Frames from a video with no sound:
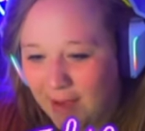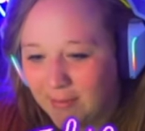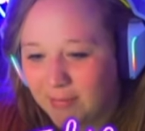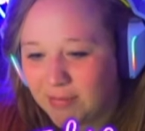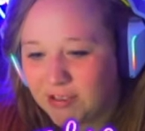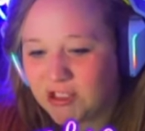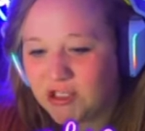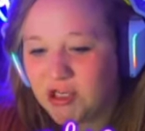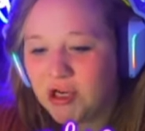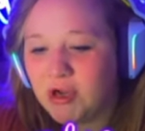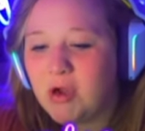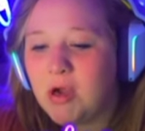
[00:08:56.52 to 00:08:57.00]
but
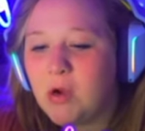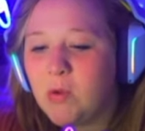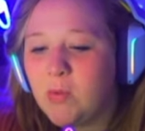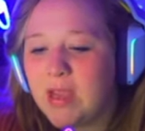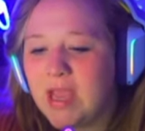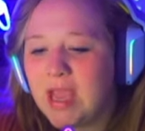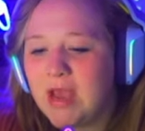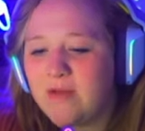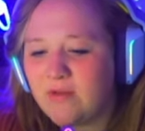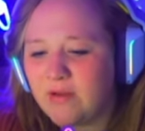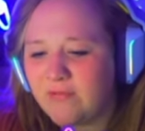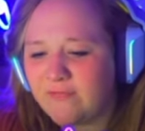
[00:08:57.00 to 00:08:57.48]
you know what? We
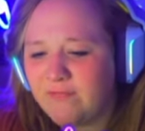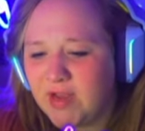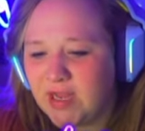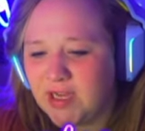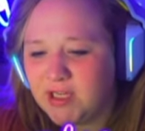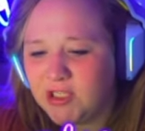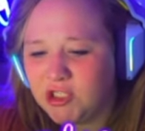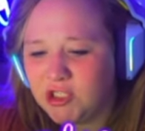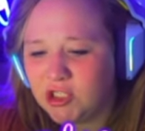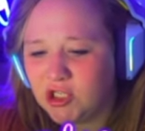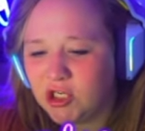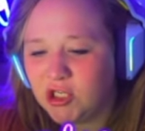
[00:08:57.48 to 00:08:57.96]
have a
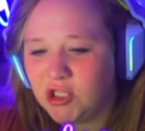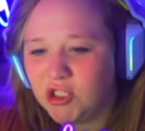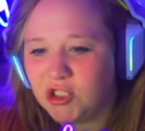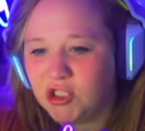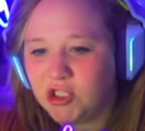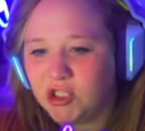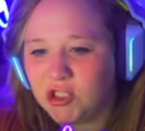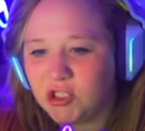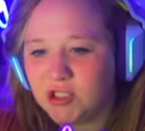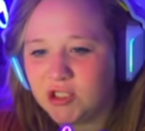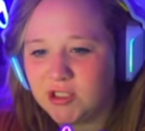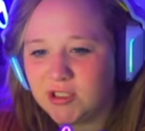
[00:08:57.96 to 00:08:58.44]
fancy
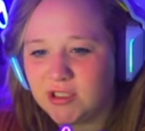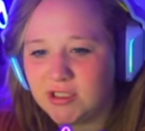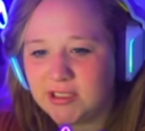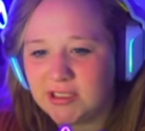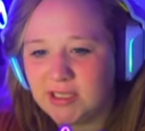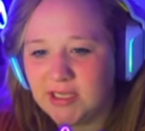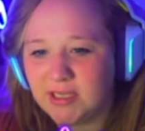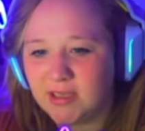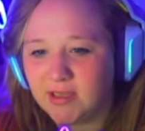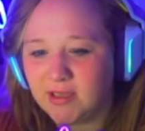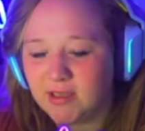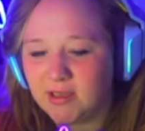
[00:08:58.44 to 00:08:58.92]
darn
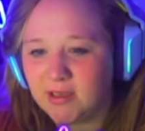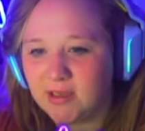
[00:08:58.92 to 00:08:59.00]
sink.